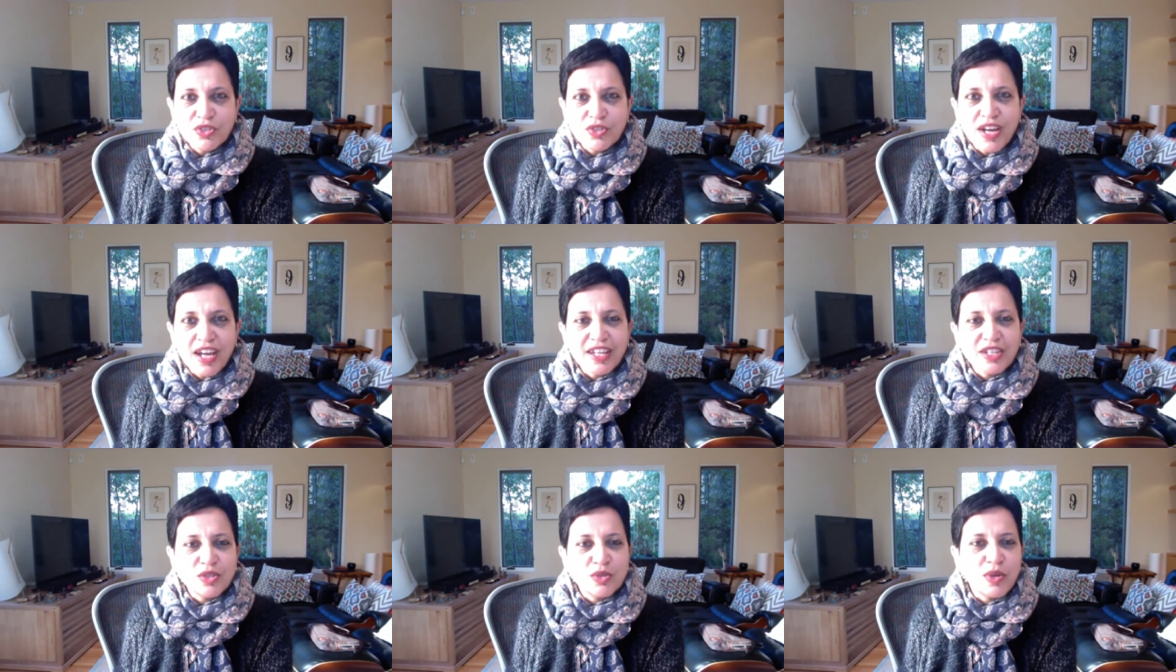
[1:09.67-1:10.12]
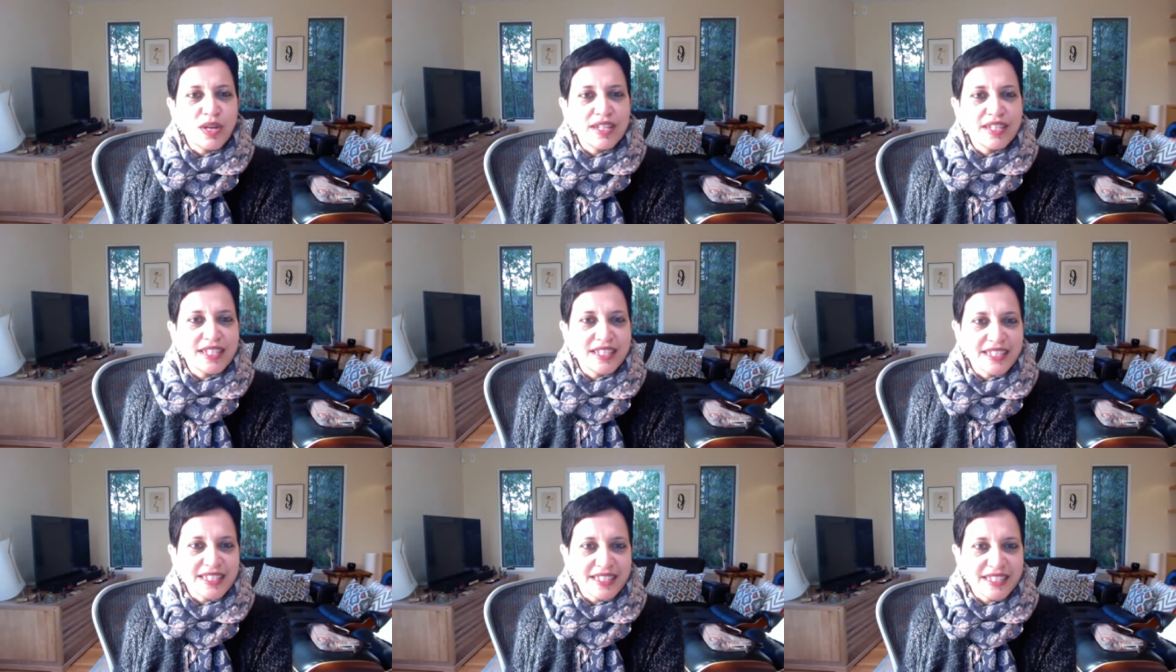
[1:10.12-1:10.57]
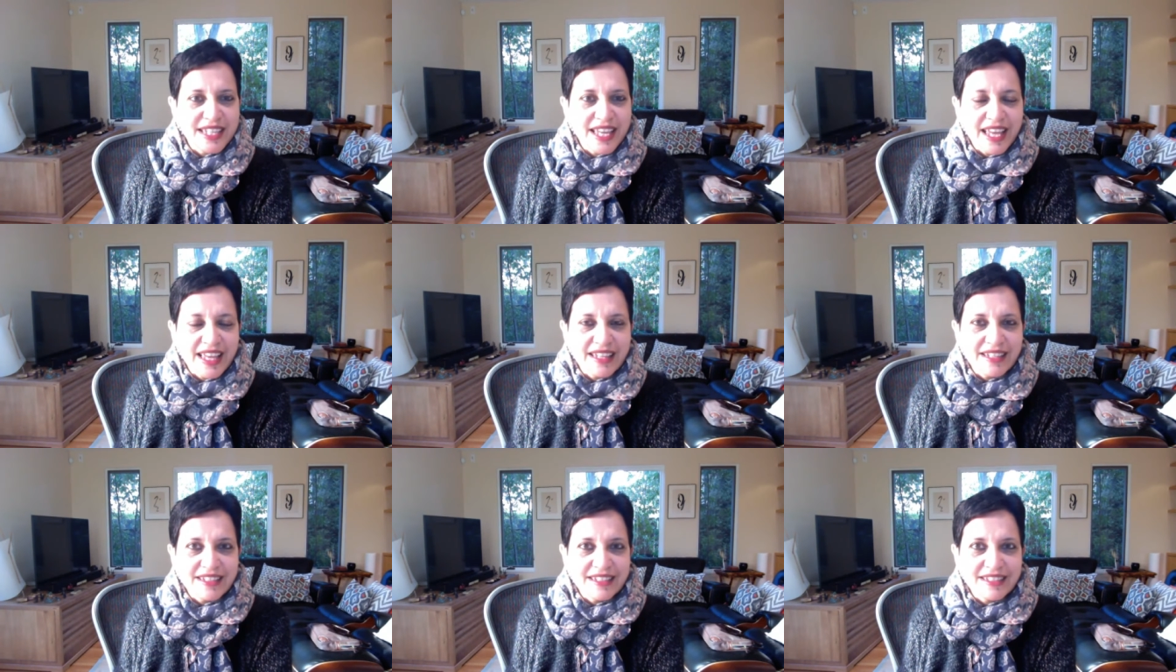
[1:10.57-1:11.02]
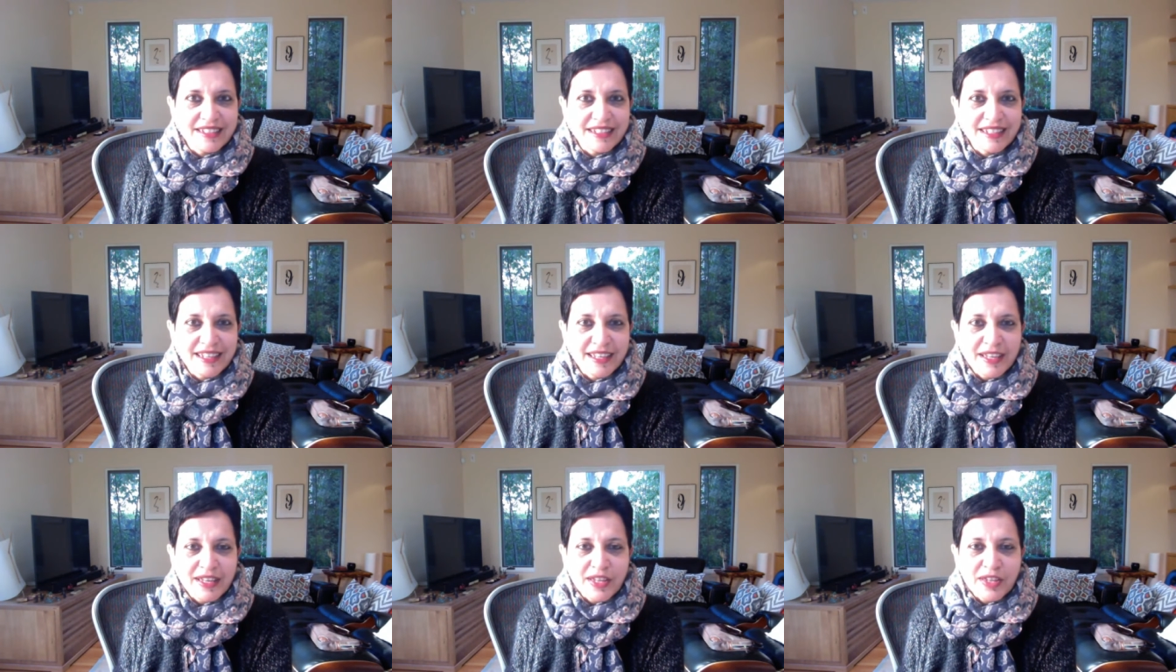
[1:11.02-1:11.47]
trying to understand
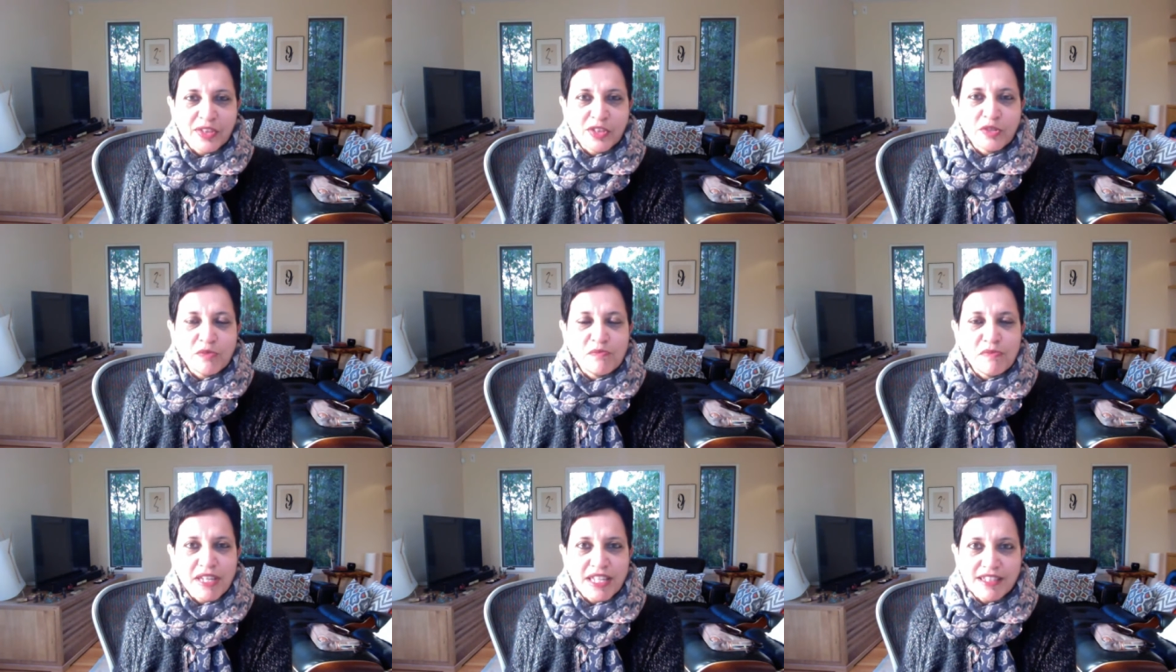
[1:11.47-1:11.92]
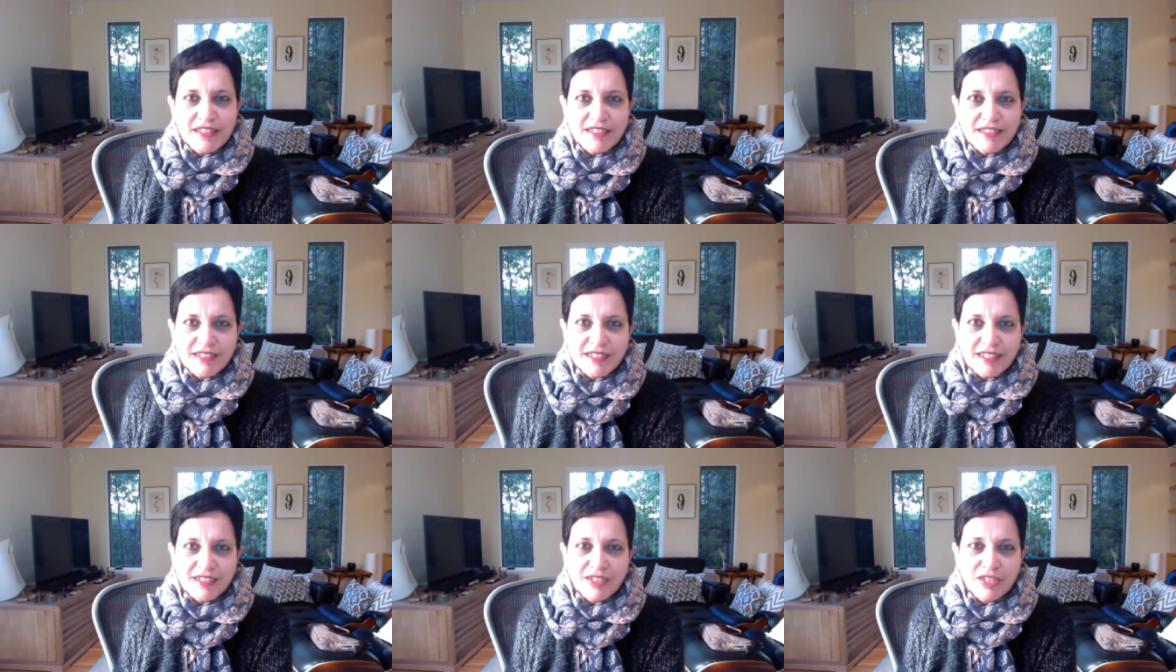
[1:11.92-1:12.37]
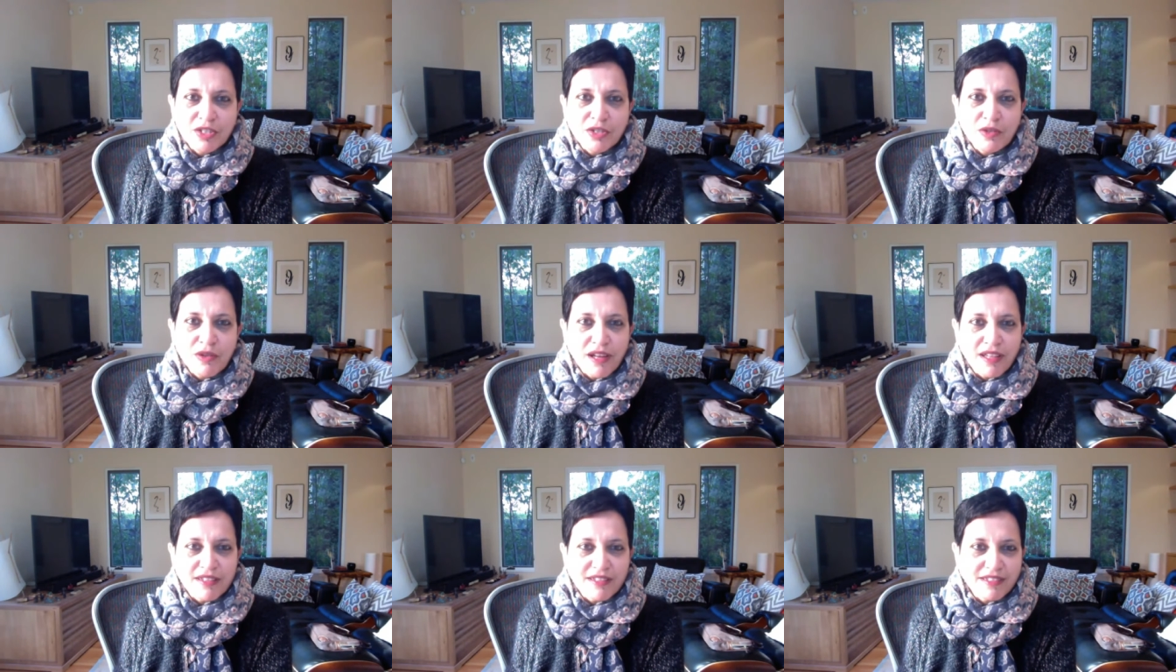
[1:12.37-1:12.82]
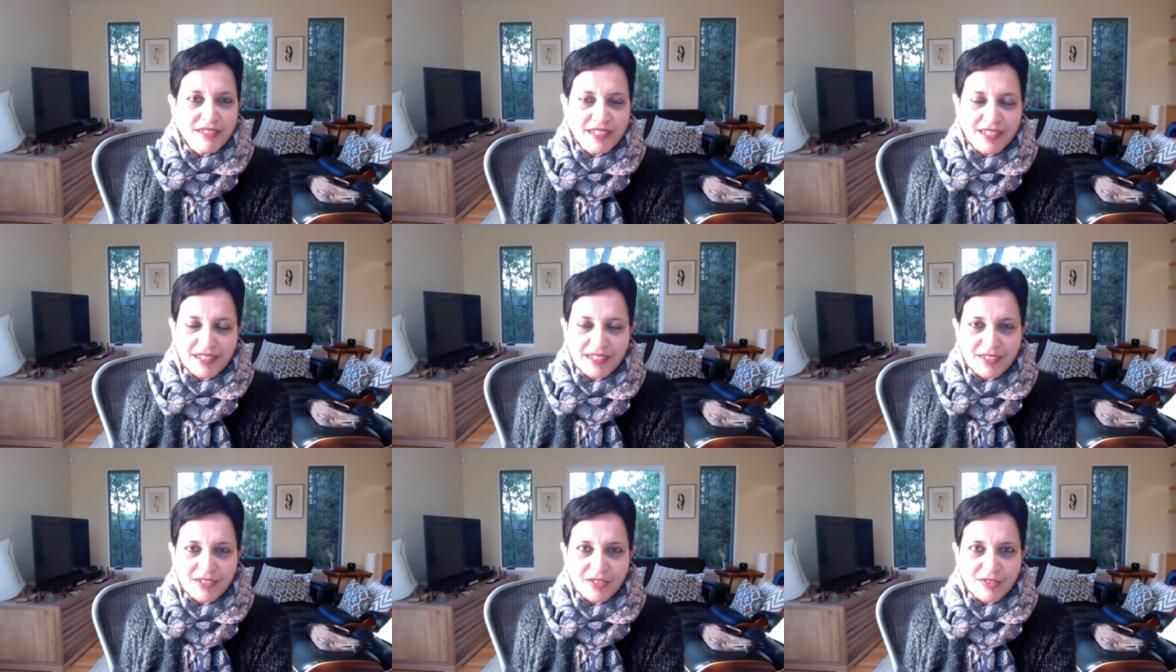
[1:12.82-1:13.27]
the myths and
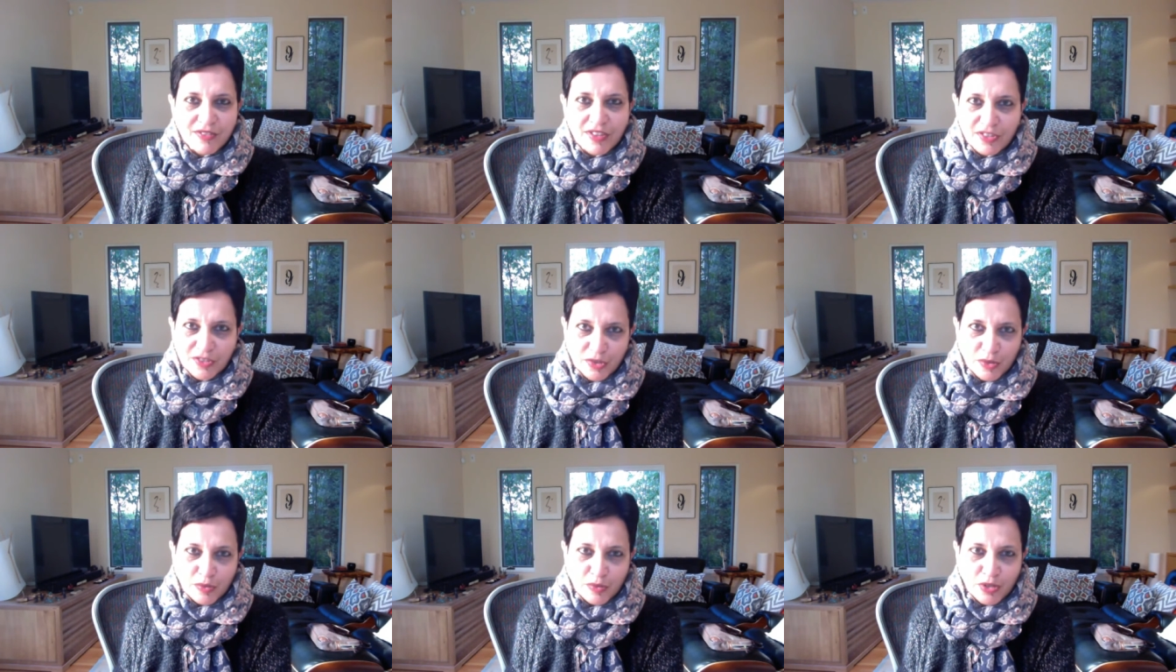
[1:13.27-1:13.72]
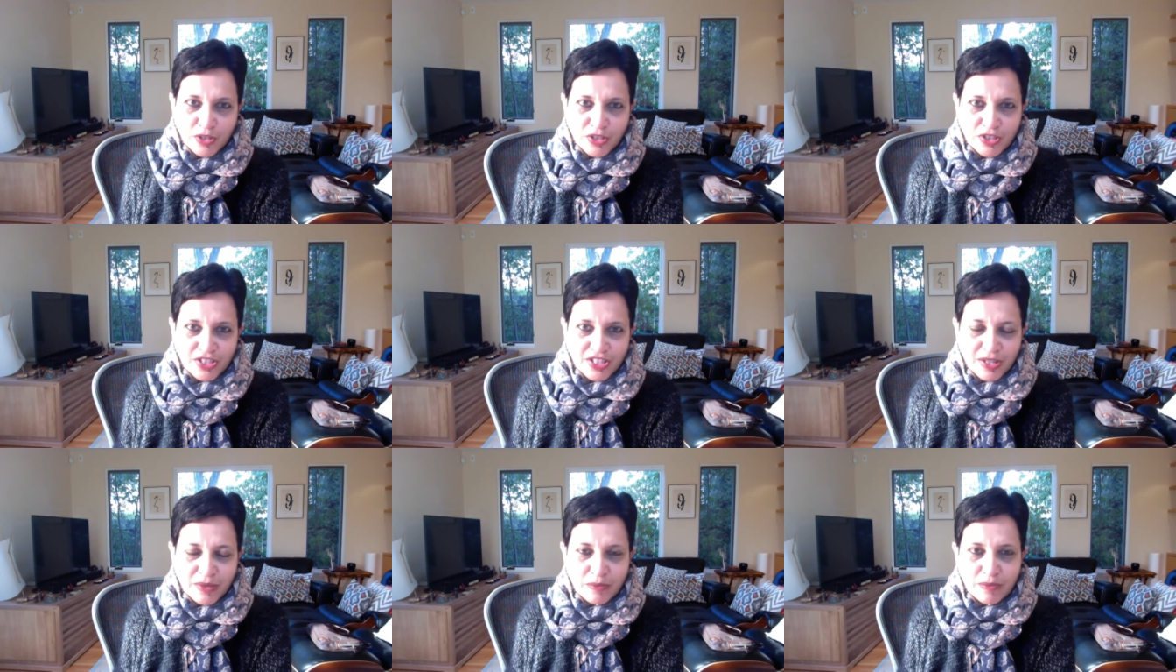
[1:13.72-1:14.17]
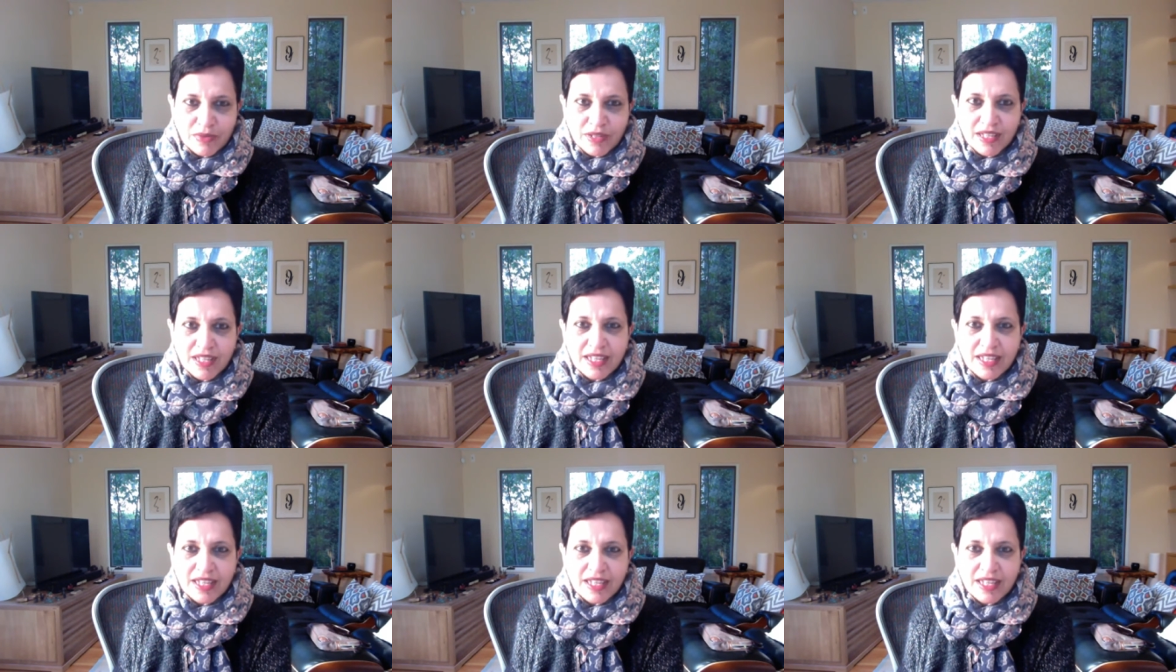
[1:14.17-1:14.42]
nuances of entrepreneurship.